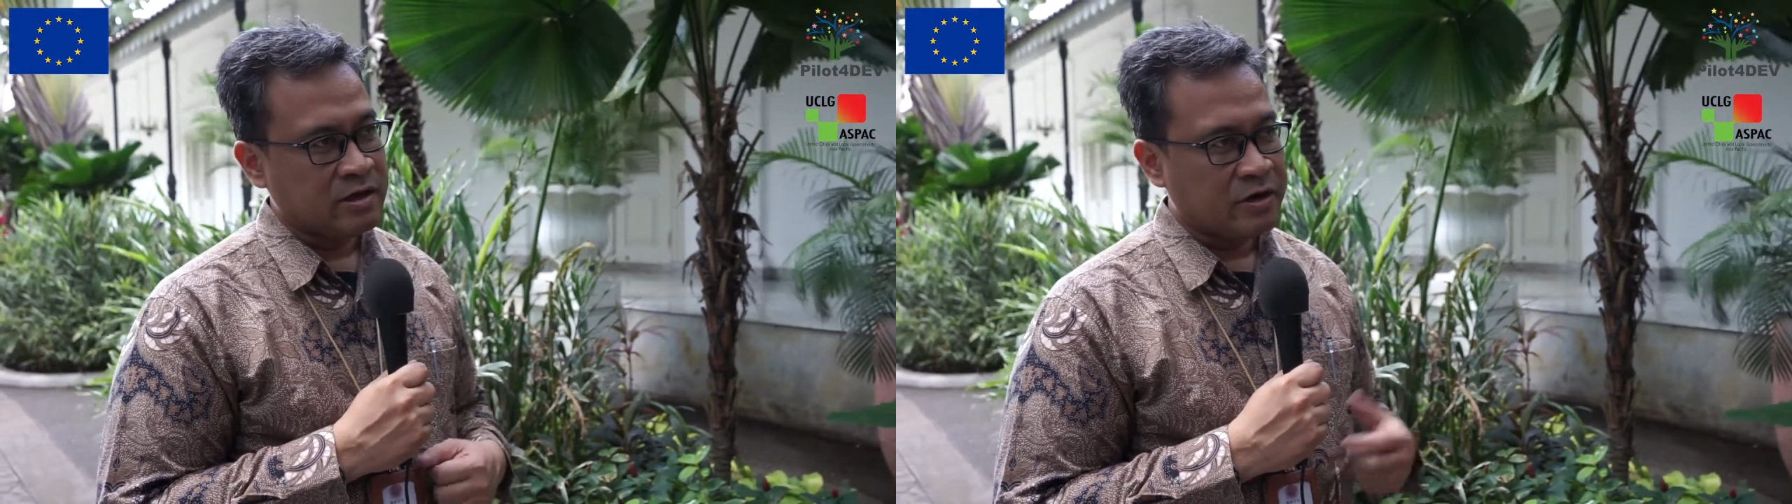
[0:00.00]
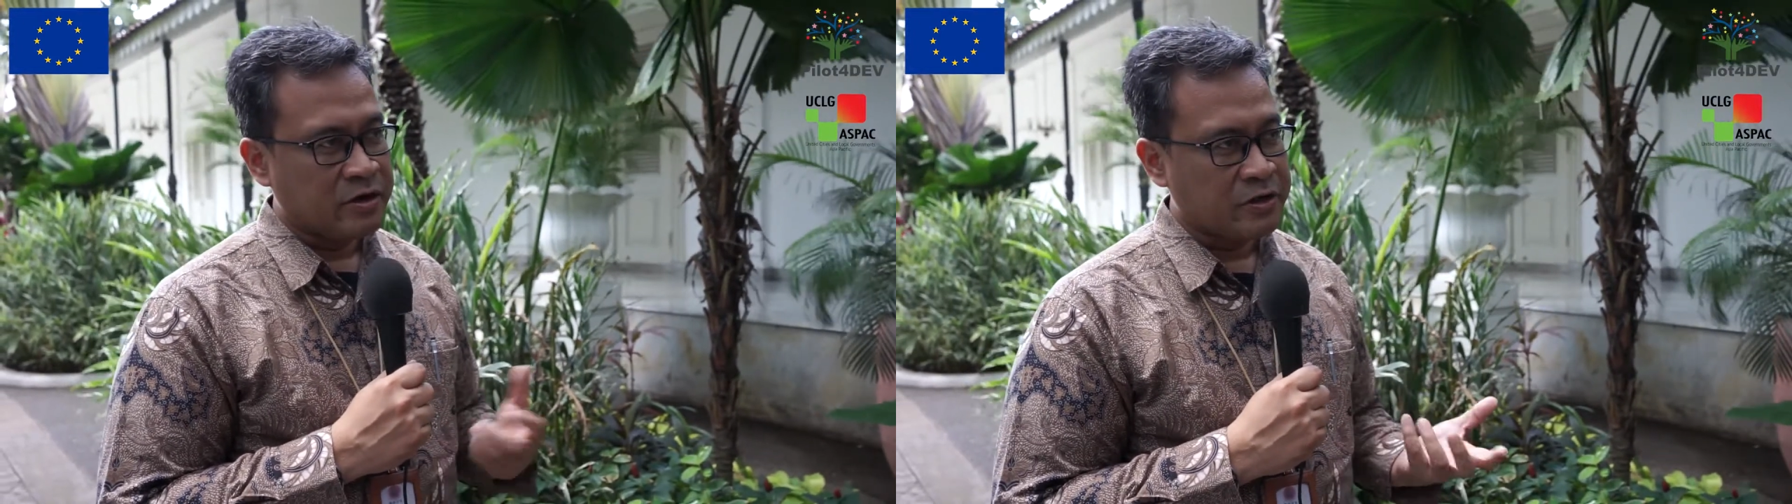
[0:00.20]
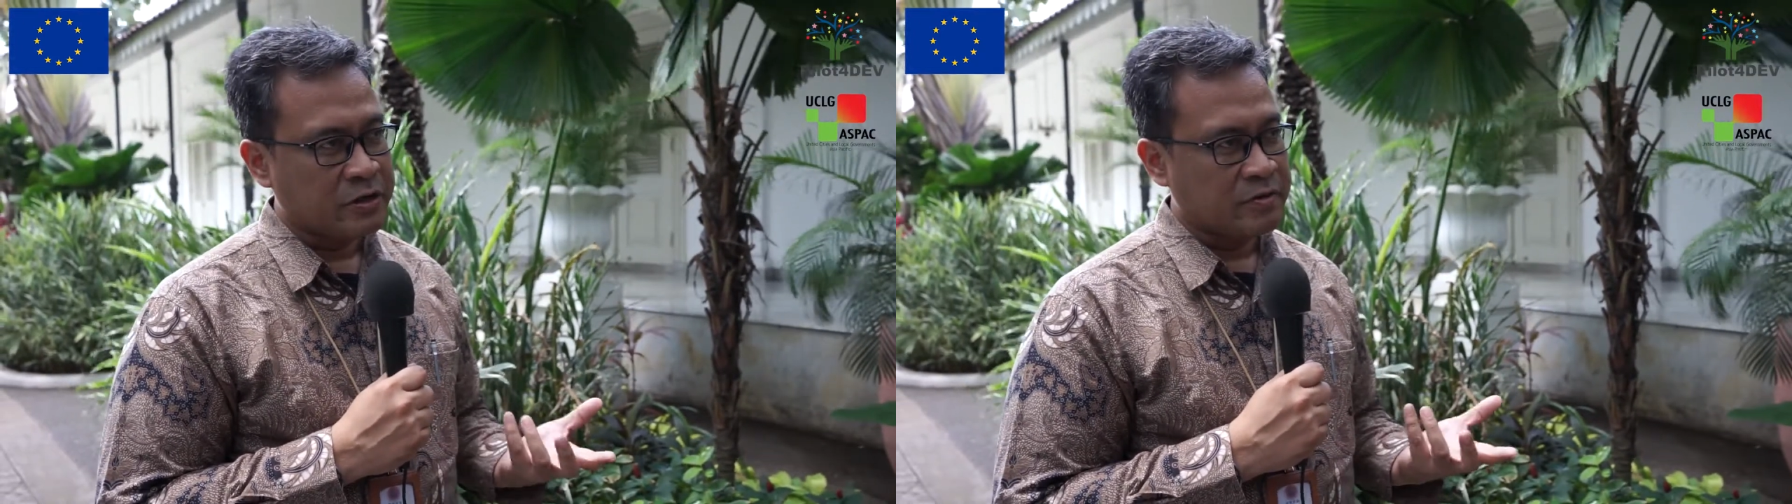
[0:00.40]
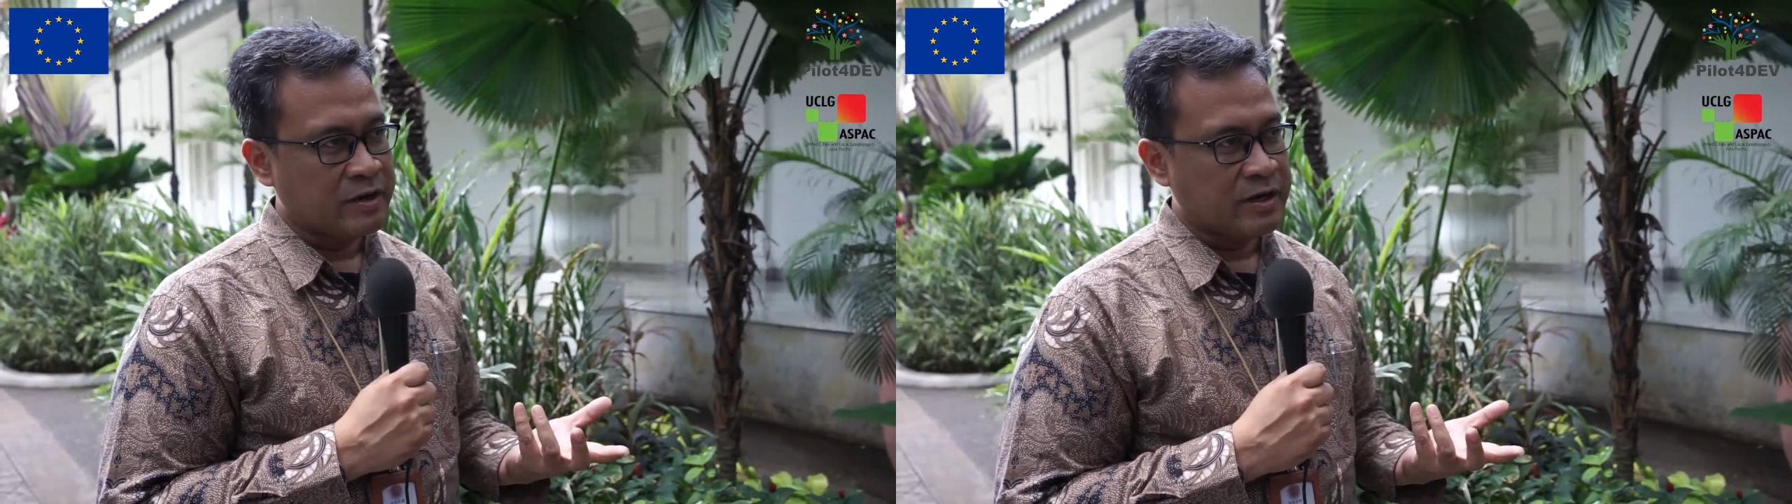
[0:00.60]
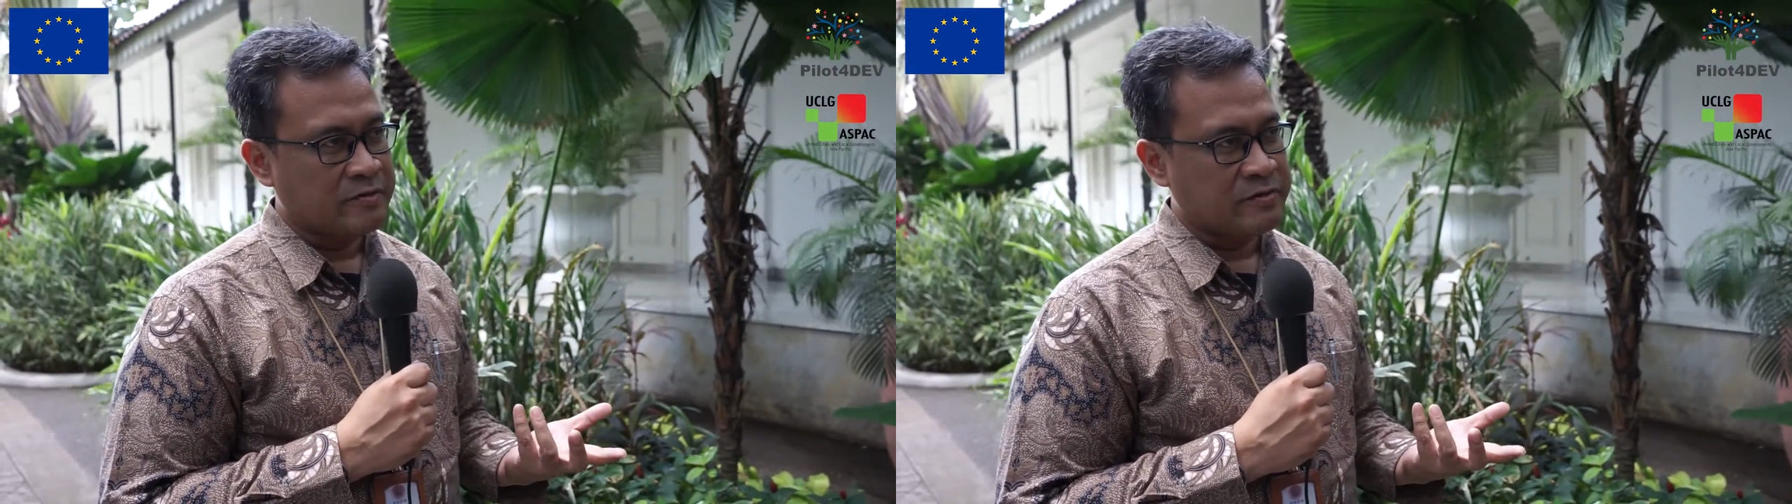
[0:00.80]

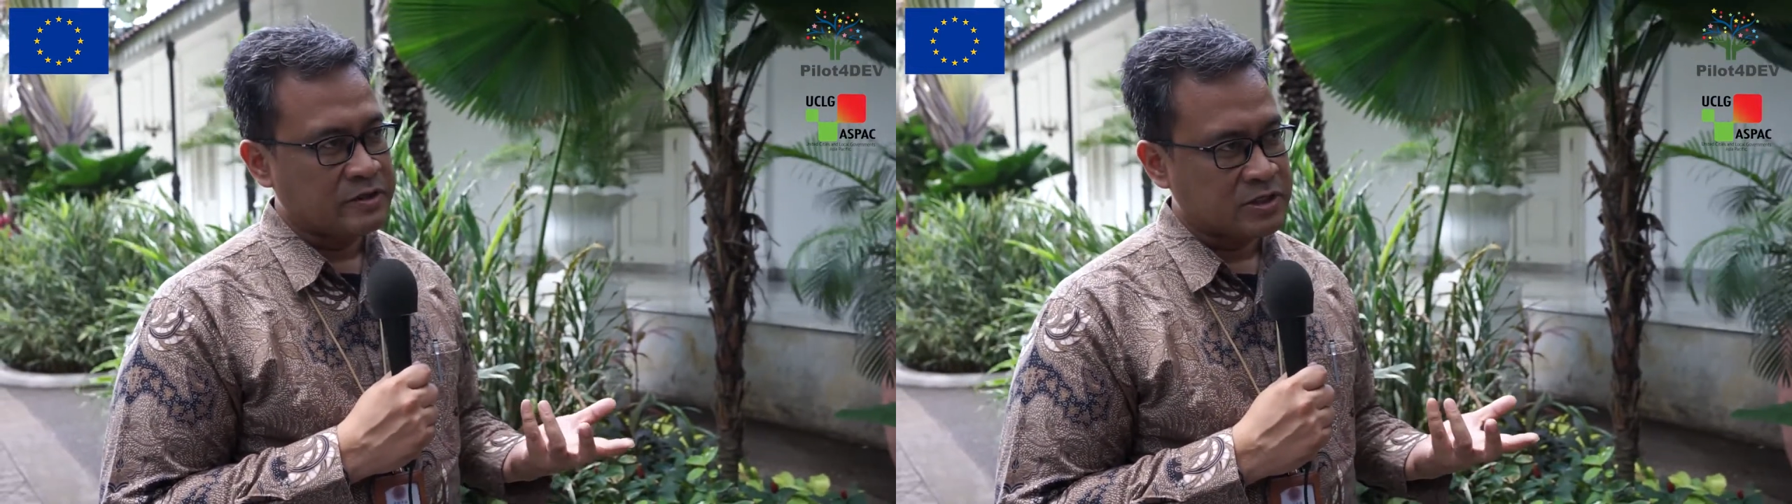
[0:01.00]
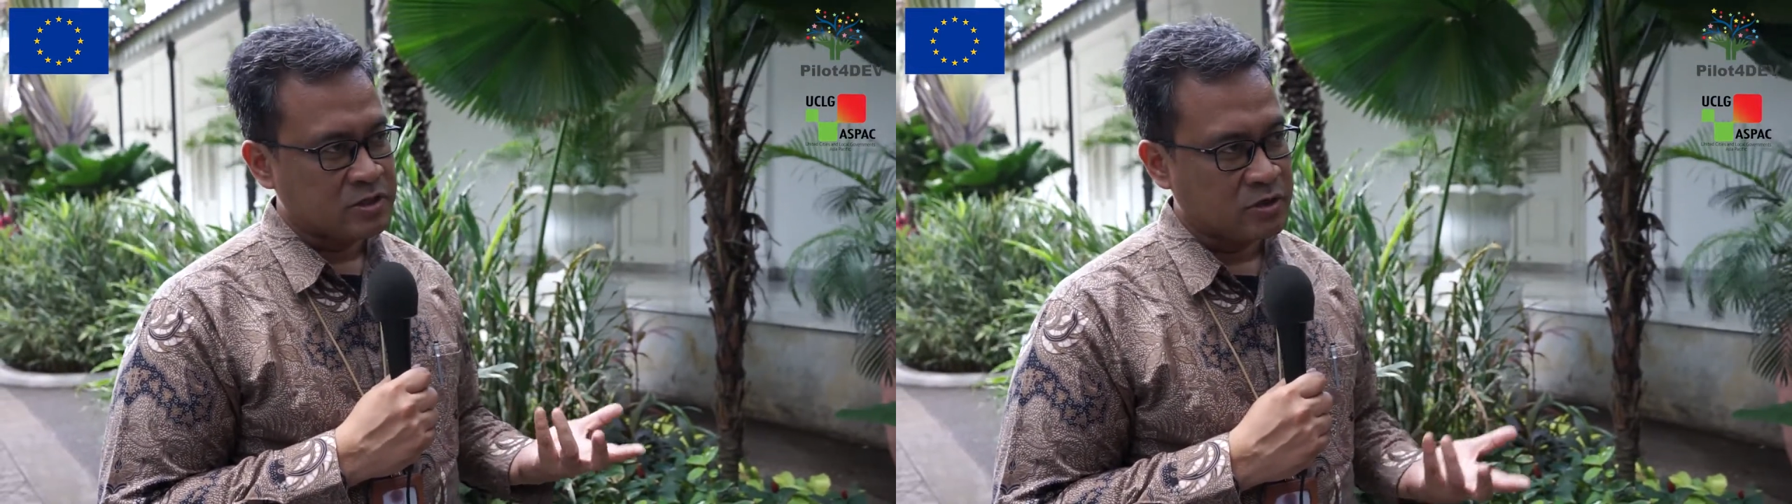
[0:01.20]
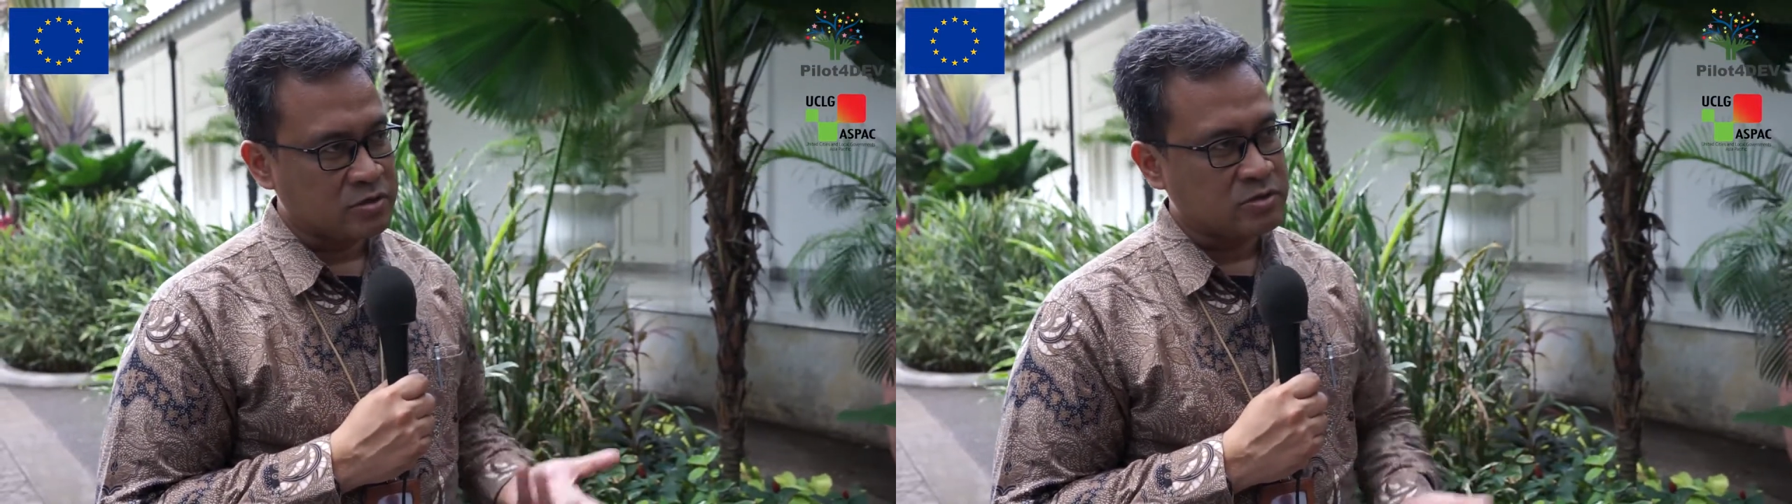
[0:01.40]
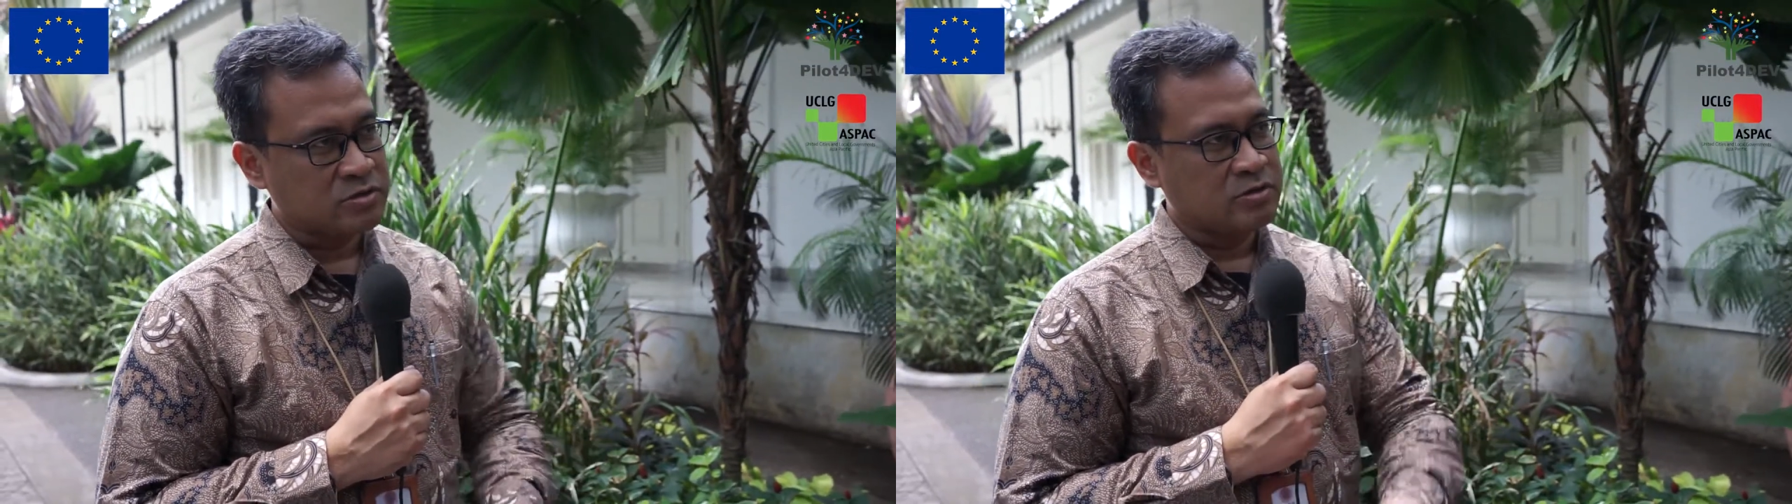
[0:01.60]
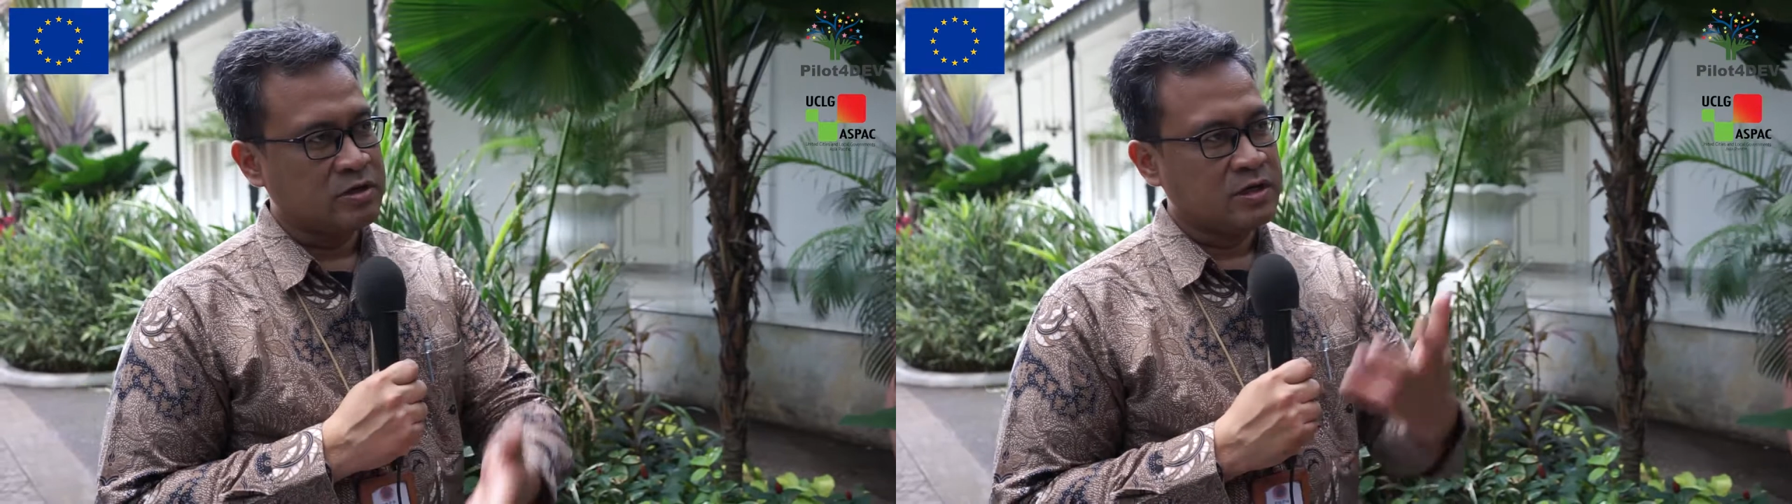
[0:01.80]
earthquake, which is also